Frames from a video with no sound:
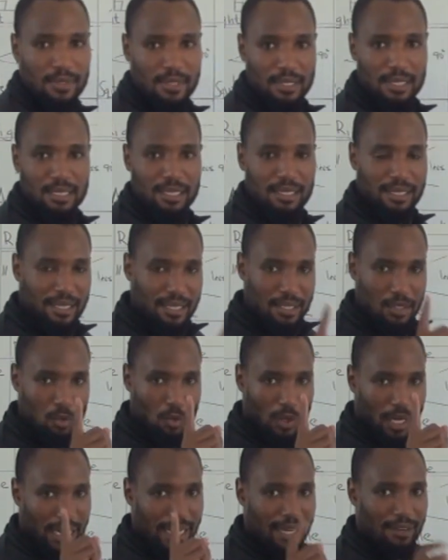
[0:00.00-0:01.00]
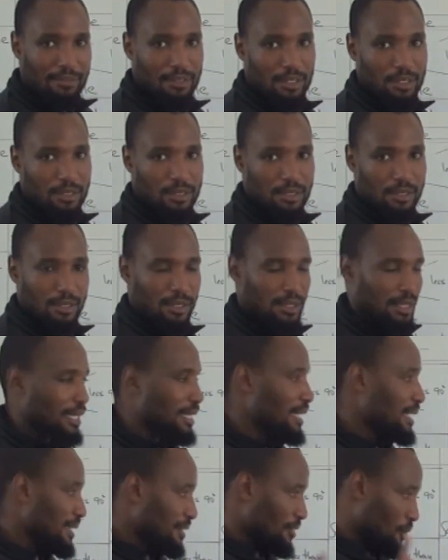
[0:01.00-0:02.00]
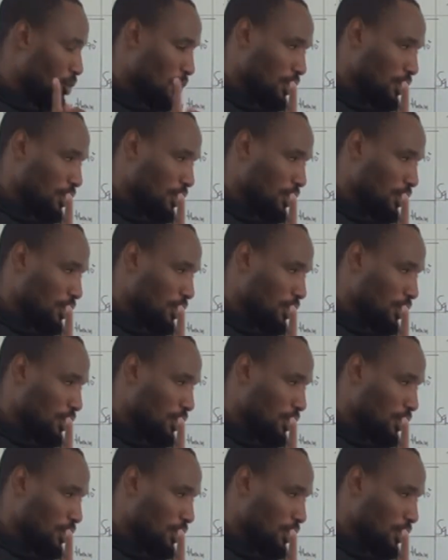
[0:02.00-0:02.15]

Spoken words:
There is one I have not drawn. So